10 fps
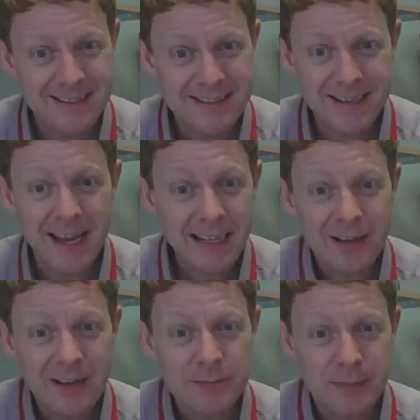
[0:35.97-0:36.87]
To
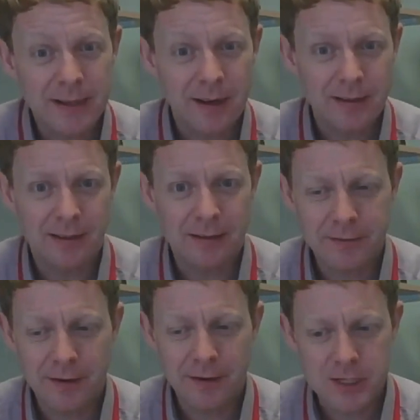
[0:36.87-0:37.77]
diagnose myocardial
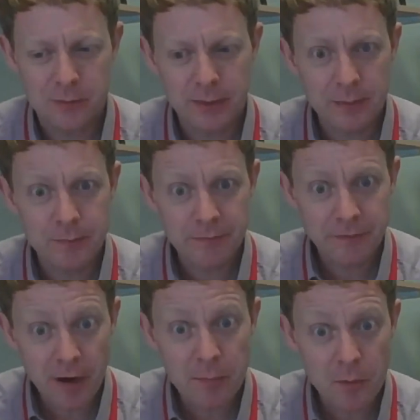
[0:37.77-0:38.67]
infarction, we need
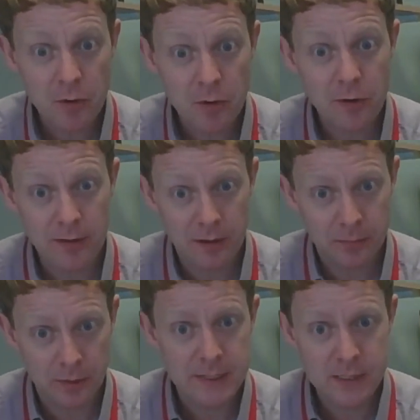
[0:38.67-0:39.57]
far more than a
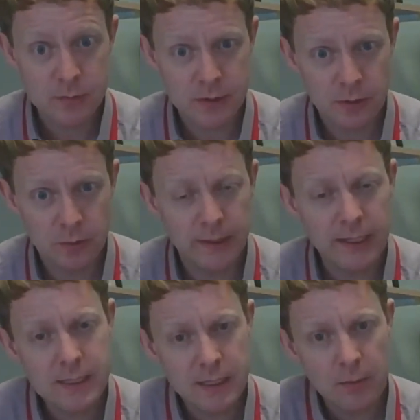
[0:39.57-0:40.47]
blood test result. We
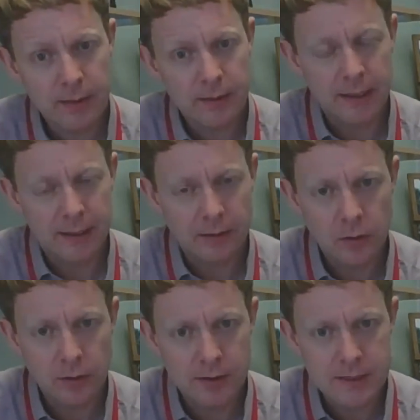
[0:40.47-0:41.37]
need to know about the clinical
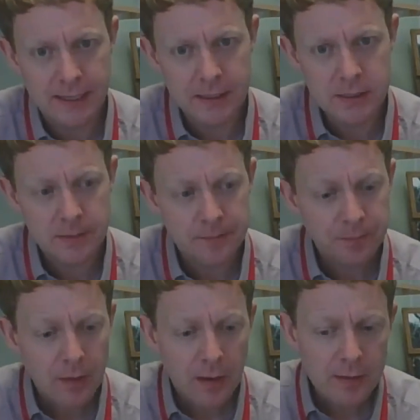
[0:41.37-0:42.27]
context.
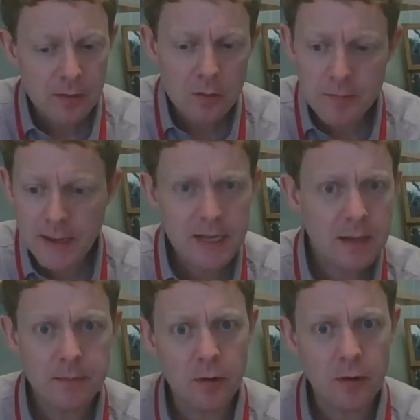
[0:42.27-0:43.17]
And there are
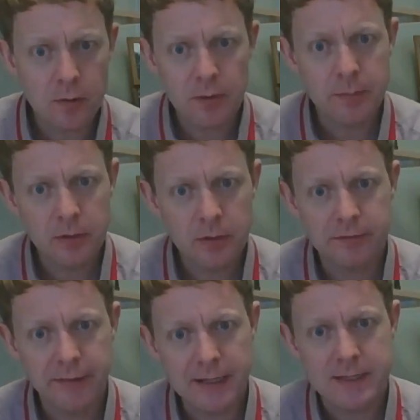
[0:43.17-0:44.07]
many other
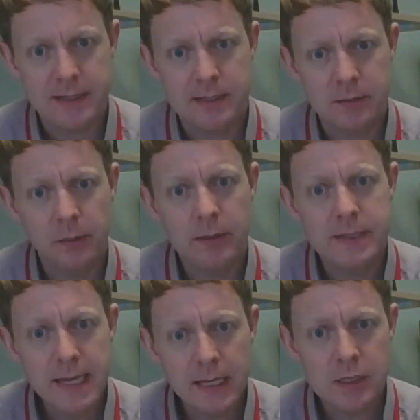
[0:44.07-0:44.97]
important factors that we will
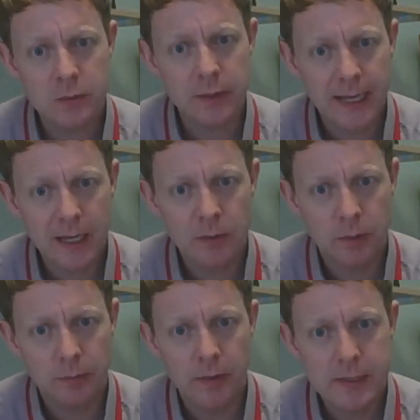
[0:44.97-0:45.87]
take into account
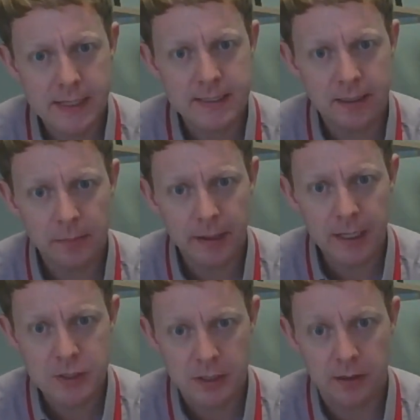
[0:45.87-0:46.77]
when we're assessing a
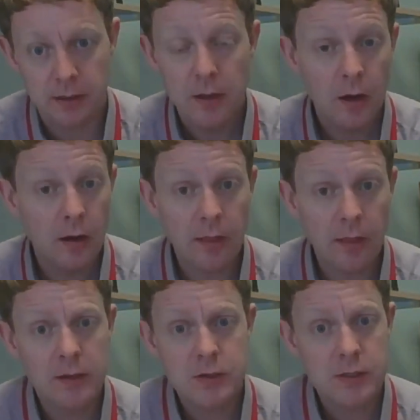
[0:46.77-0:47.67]
patient, other
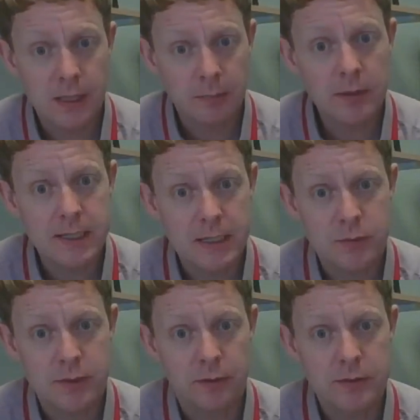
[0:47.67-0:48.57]
than just their blood test
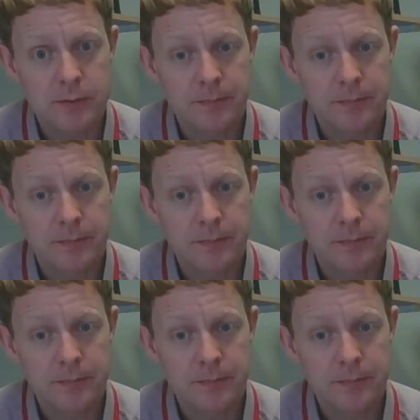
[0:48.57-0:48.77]
results.